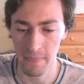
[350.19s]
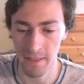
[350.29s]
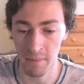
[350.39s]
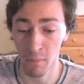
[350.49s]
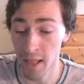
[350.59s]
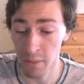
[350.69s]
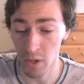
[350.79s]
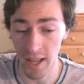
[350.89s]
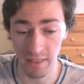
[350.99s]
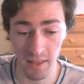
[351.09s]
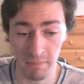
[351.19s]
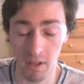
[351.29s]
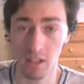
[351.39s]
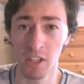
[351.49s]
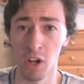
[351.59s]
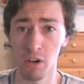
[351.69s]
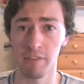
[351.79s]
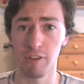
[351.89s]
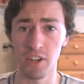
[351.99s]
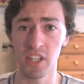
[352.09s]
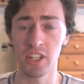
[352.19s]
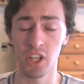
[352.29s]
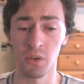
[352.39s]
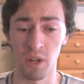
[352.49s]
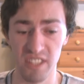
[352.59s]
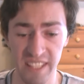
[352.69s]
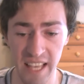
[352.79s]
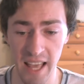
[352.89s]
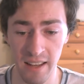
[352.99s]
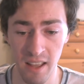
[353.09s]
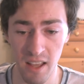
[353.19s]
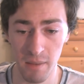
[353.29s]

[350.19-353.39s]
I'm glad we're getting them, you know, confronting each other once again.